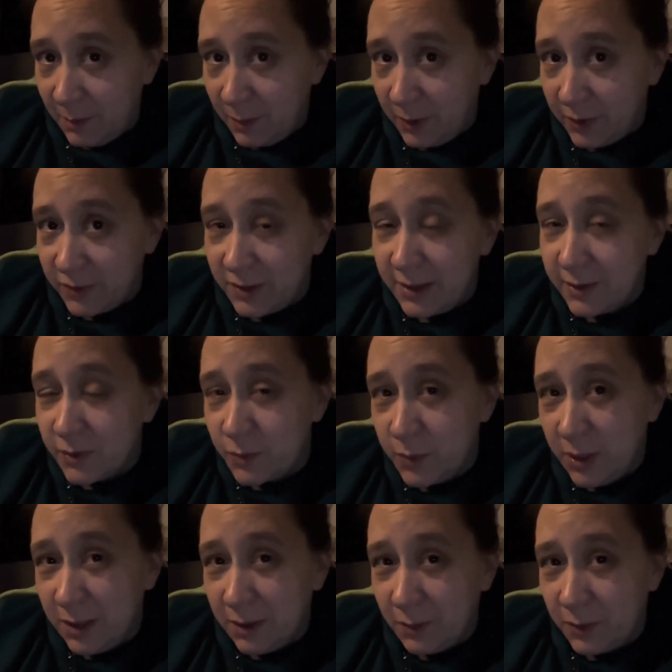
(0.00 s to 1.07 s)
because last
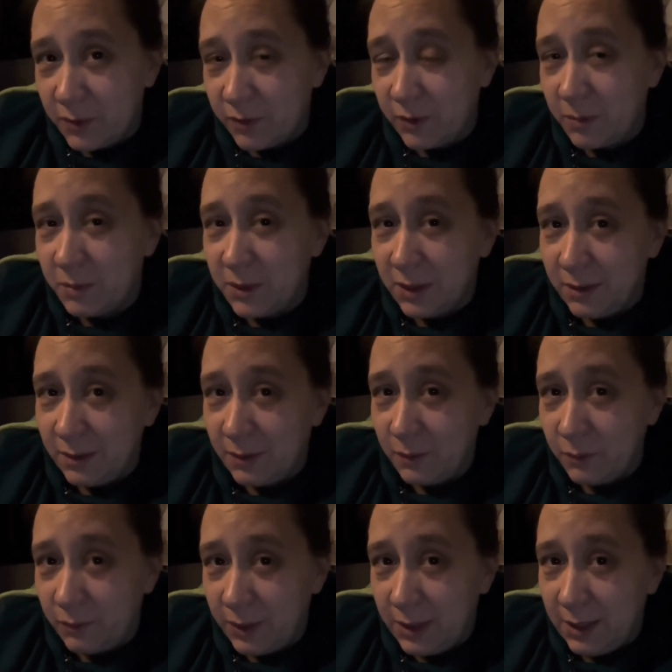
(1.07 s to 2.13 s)
week there was something that
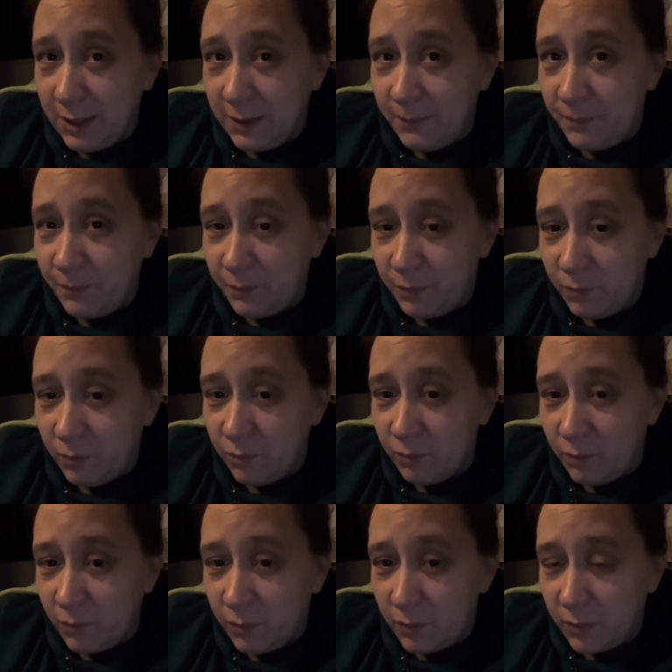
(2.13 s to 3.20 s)
really
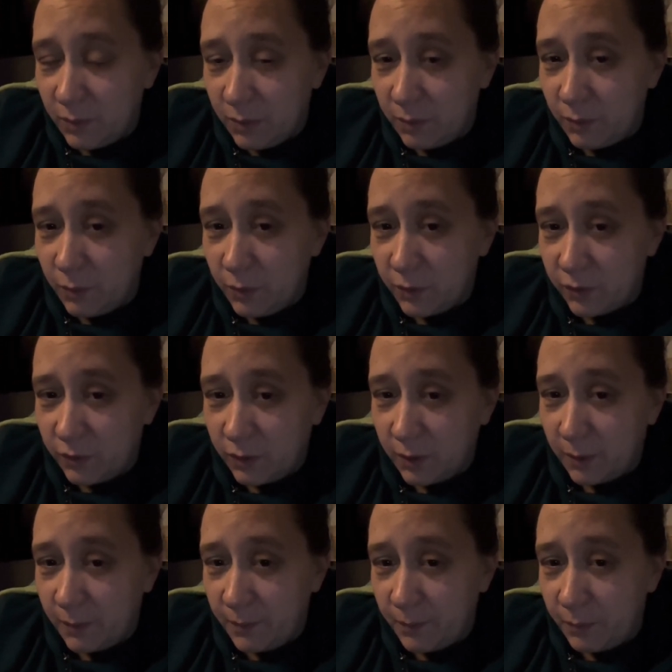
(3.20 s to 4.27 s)
was
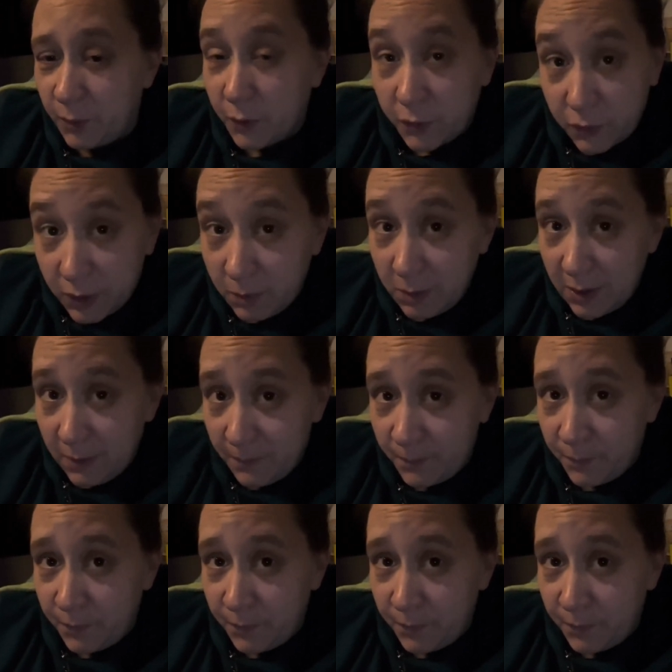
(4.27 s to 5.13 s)
bothering me,